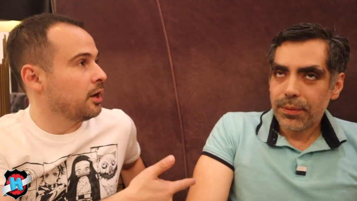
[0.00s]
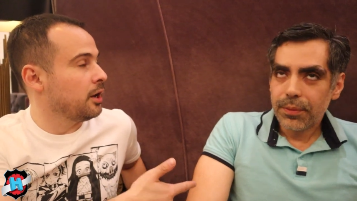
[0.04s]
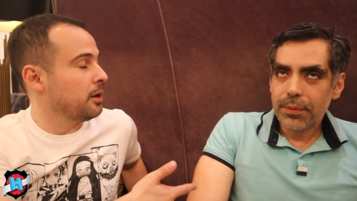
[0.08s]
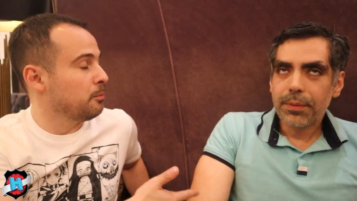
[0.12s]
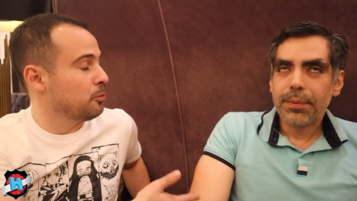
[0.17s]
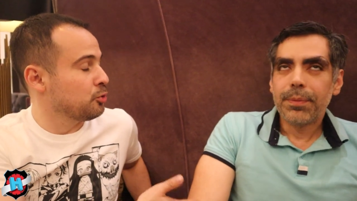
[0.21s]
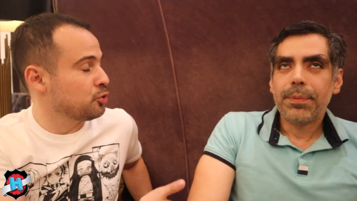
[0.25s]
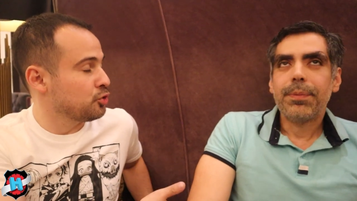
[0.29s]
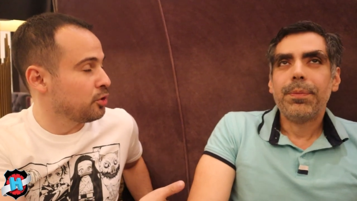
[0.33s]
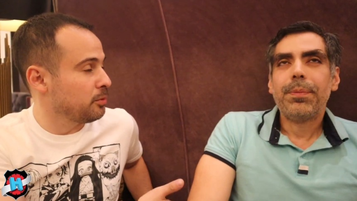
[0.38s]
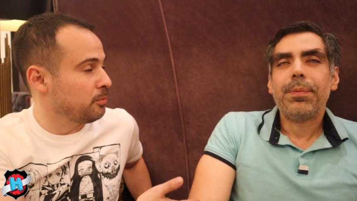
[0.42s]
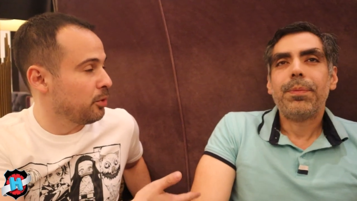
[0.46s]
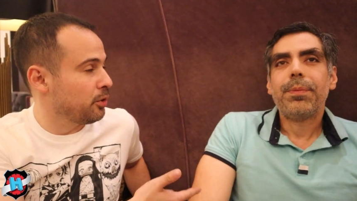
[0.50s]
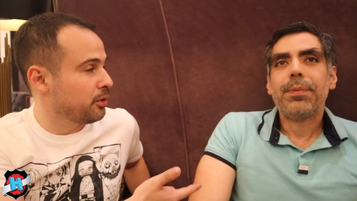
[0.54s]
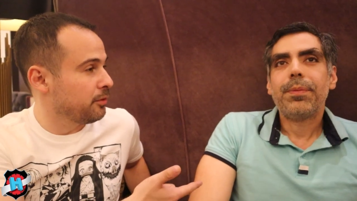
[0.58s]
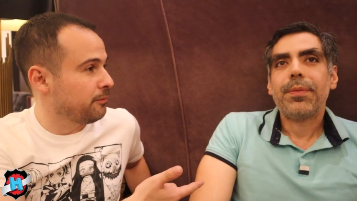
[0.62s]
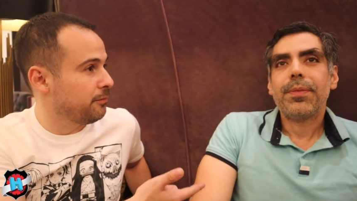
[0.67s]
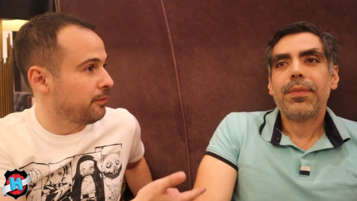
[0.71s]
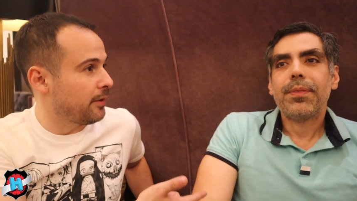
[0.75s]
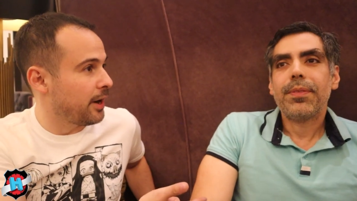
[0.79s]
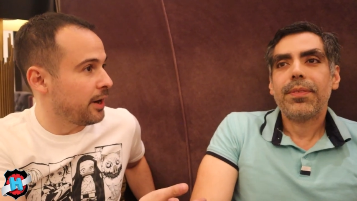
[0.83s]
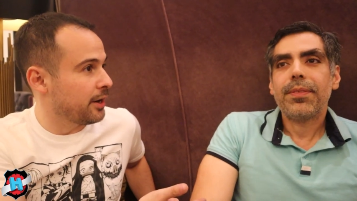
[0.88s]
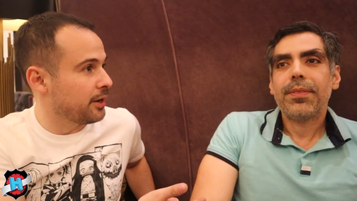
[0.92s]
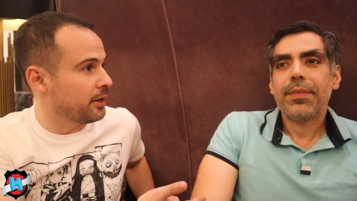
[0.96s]
Speaker 1: Emotional
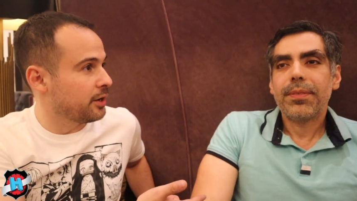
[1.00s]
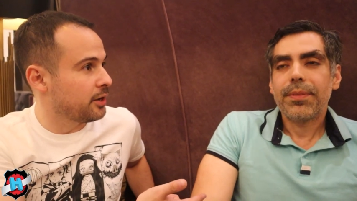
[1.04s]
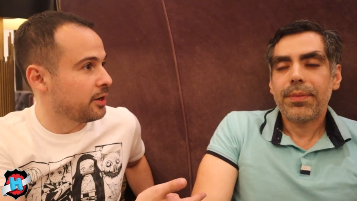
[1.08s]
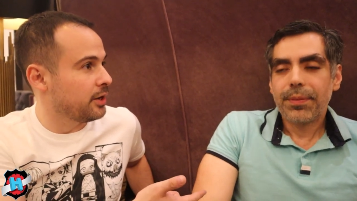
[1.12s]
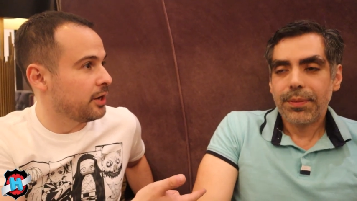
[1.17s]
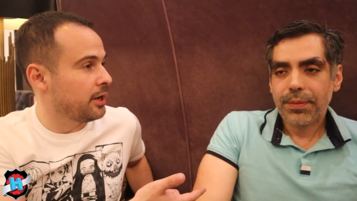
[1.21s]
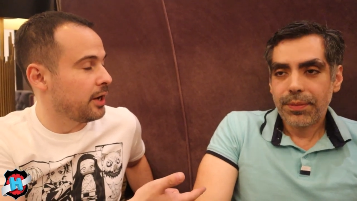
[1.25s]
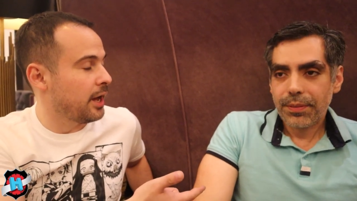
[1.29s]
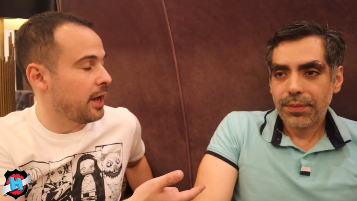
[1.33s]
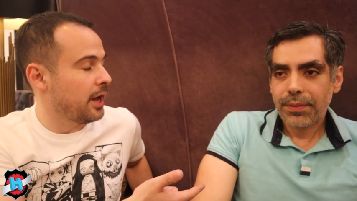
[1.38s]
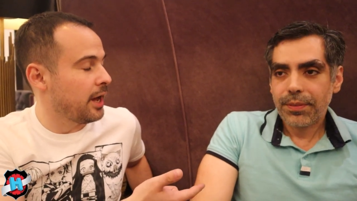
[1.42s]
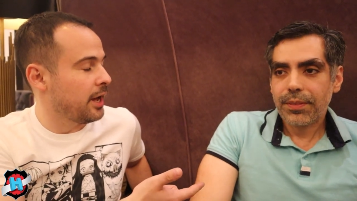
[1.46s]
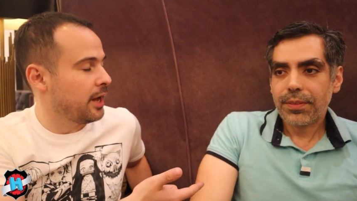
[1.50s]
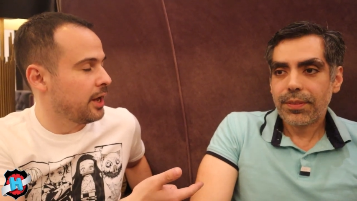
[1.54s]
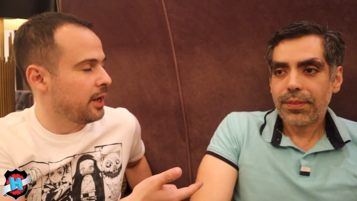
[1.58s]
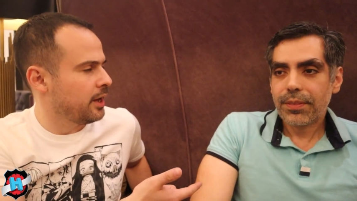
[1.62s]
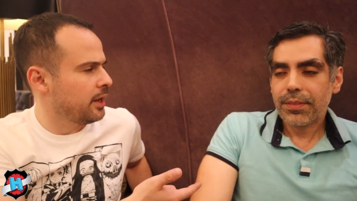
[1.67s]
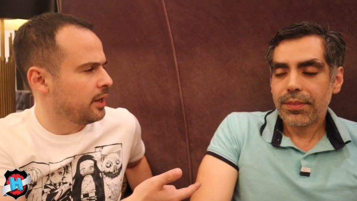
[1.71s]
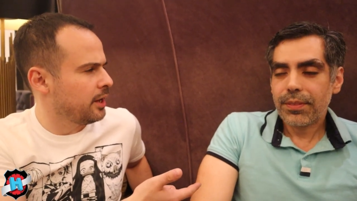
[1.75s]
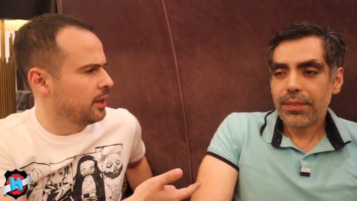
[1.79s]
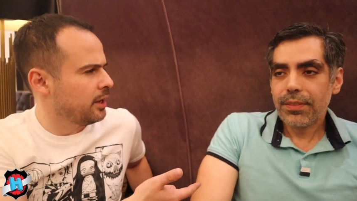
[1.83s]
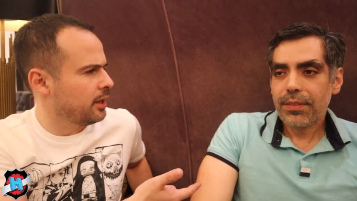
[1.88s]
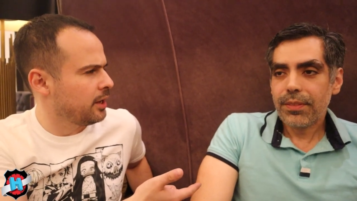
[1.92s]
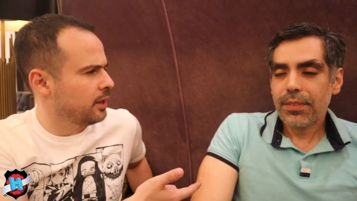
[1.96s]
Modifier,
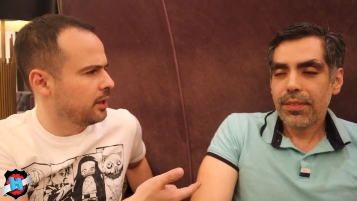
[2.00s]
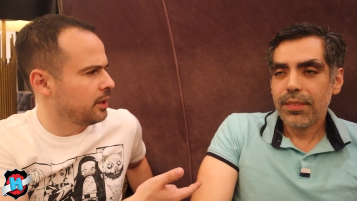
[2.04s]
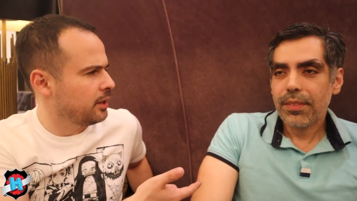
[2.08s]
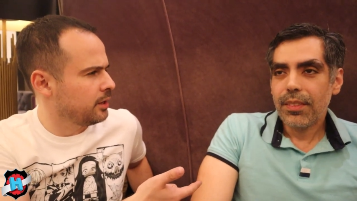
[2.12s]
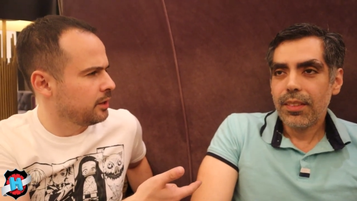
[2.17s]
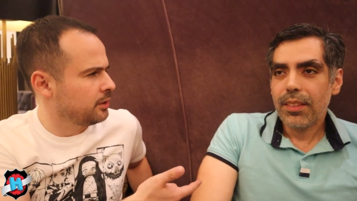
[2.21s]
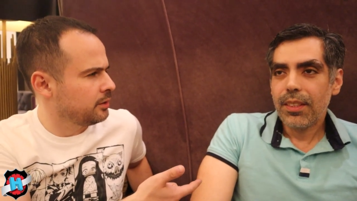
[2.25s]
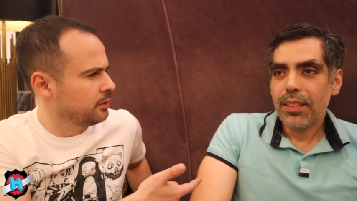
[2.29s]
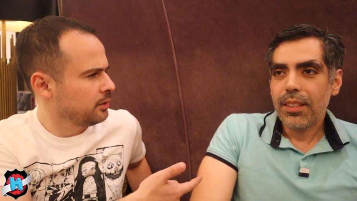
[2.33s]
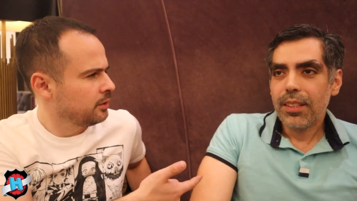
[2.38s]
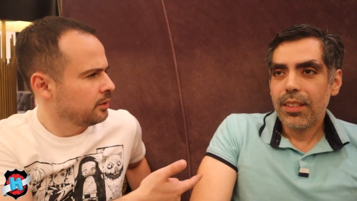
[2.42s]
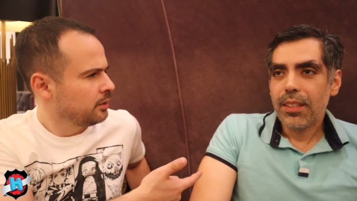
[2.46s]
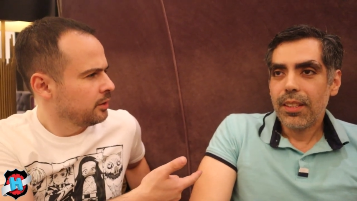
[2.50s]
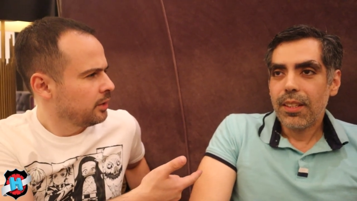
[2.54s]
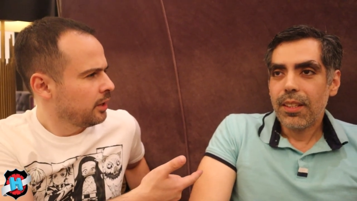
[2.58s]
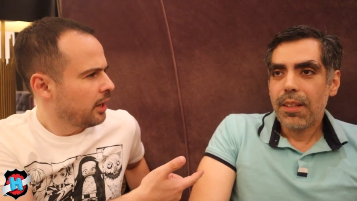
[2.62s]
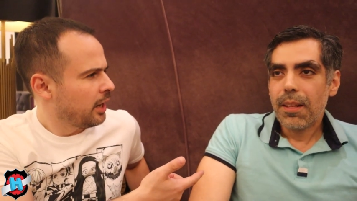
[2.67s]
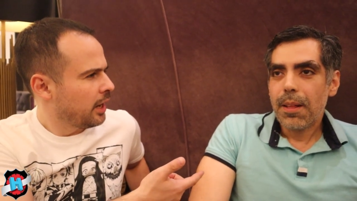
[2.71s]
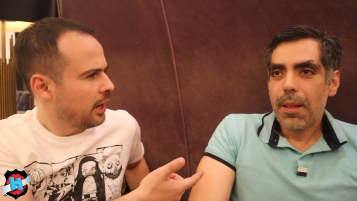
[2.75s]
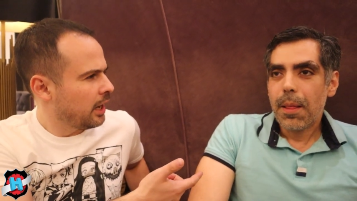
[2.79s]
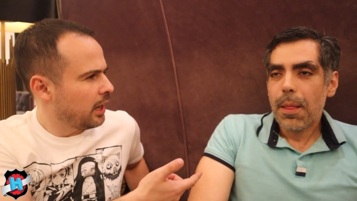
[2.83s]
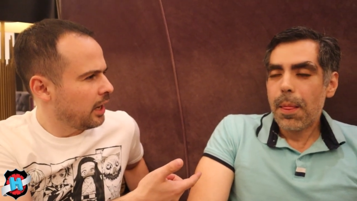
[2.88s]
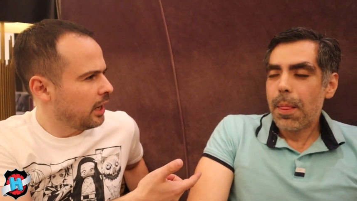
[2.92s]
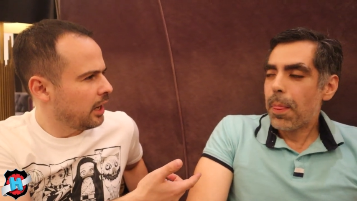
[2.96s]
and
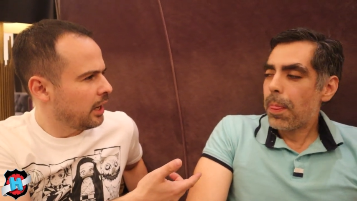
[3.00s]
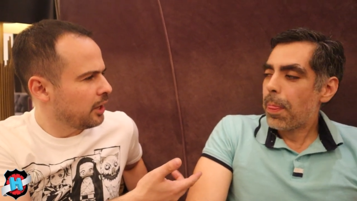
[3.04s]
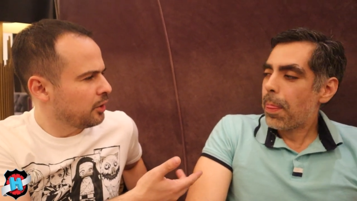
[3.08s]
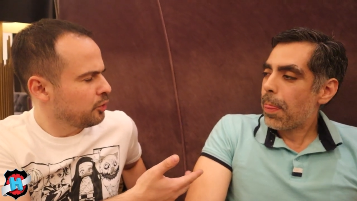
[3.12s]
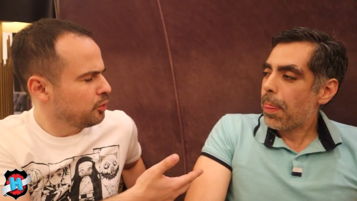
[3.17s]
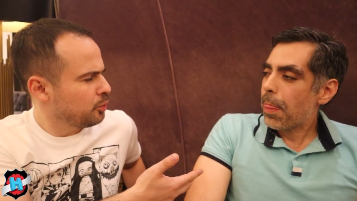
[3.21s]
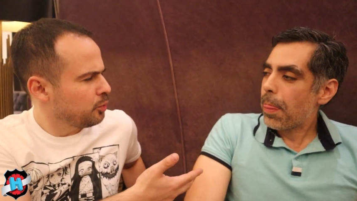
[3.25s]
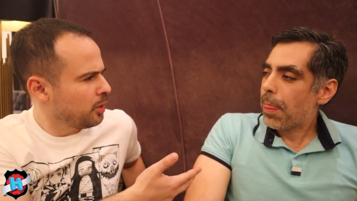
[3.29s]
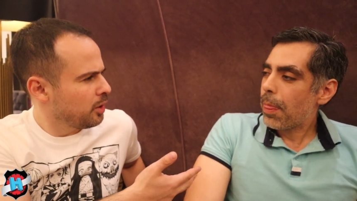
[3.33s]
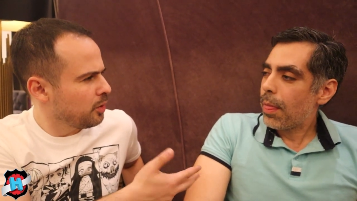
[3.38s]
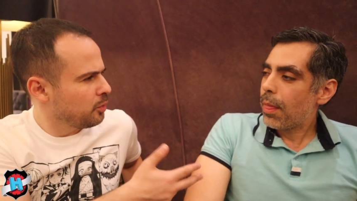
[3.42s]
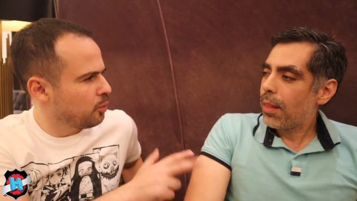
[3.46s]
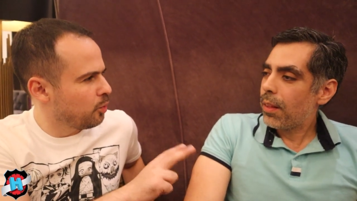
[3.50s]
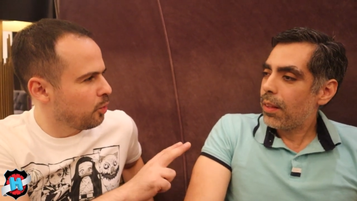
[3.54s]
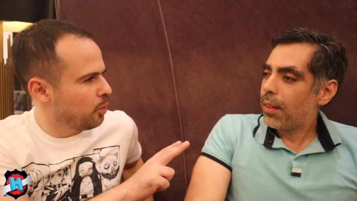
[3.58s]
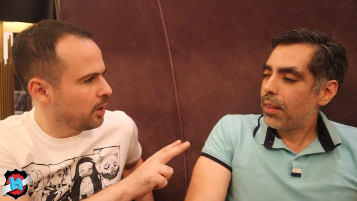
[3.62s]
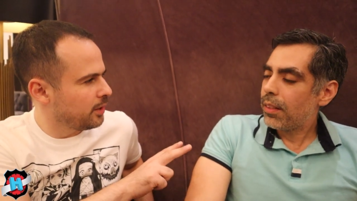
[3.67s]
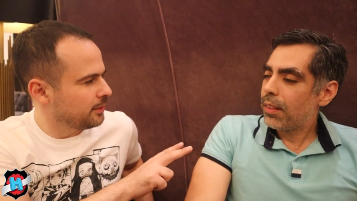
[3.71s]
another one